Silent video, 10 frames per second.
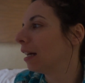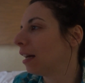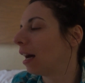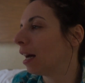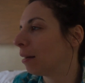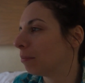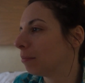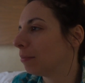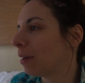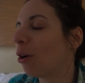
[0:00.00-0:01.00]

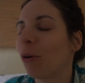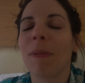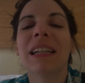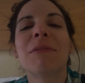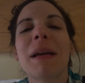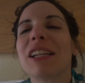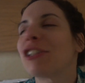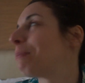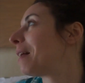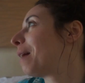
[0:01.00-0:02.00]
um, oh, my Spanish
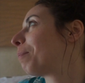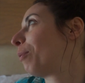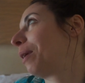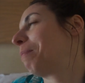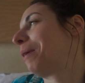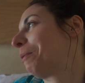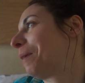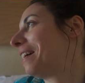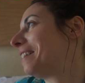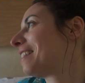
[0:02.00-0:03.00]
has been on point, by the
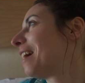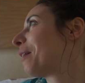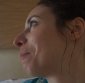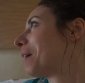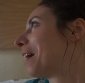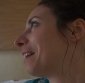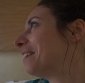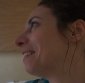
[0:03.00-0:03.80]
way. Tell them, Dan.